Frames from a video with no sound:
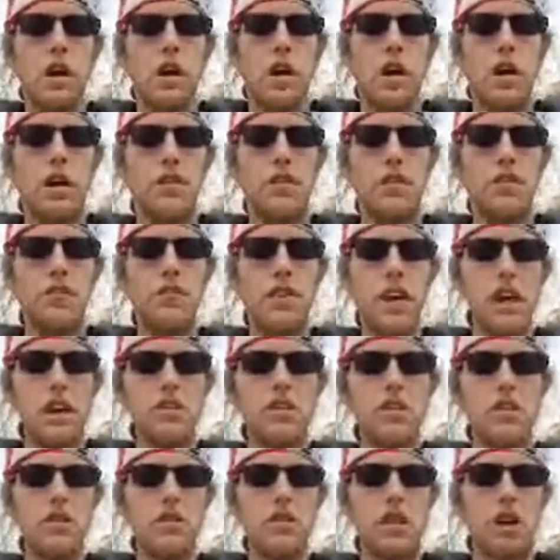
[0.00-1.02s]
his
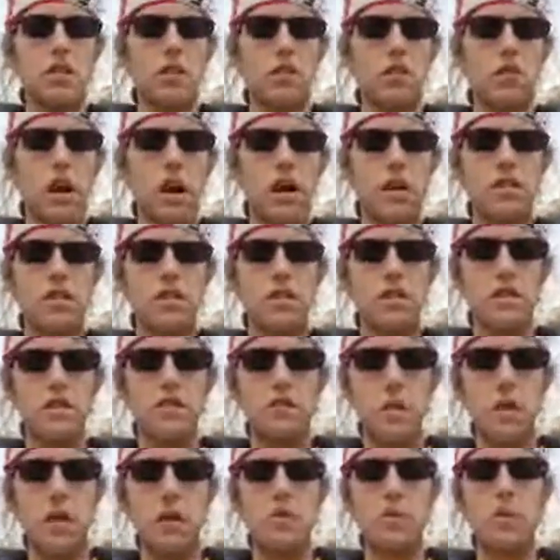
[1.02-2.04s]
invasions on the rights of his
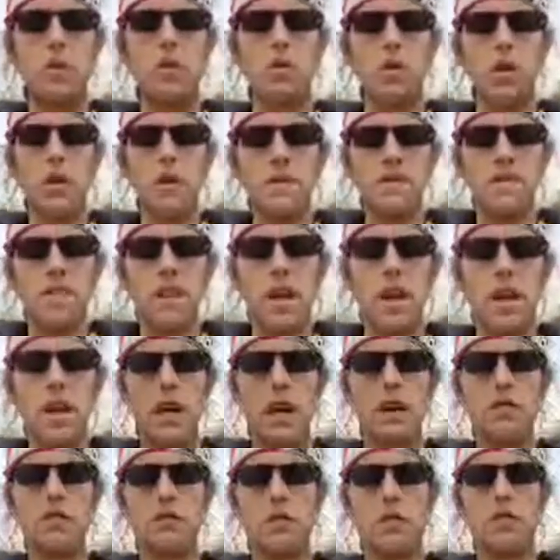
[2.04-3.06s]
people. He
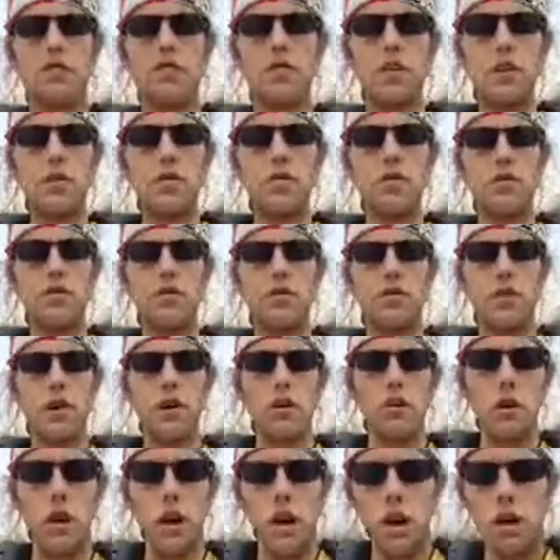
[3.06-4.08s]
has refused for a
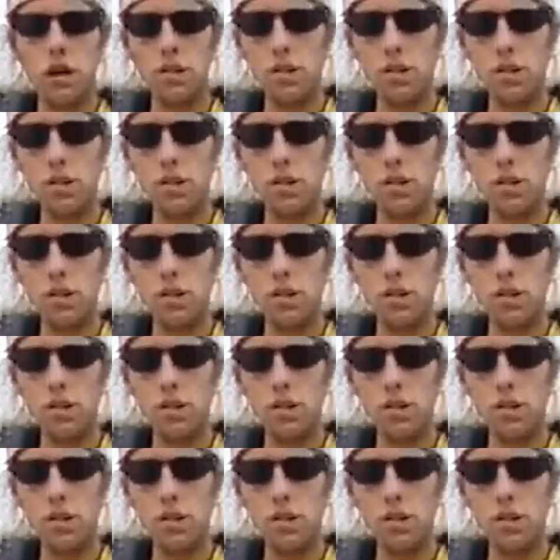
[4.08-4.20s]
long